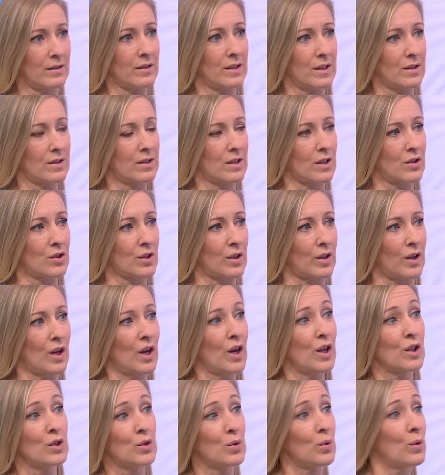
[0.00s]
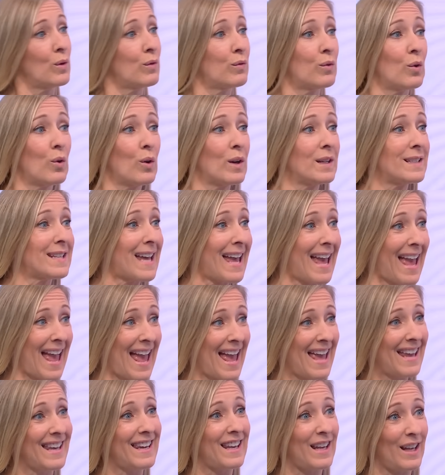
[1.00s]
decision, to avoid
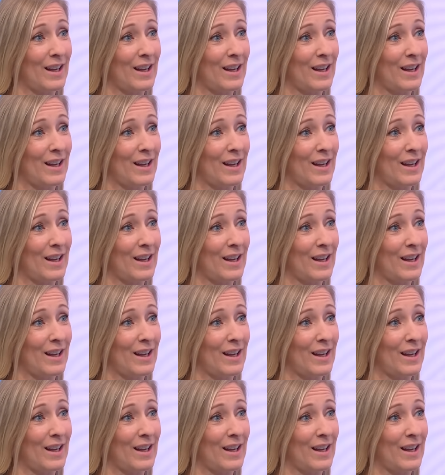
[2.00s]
any...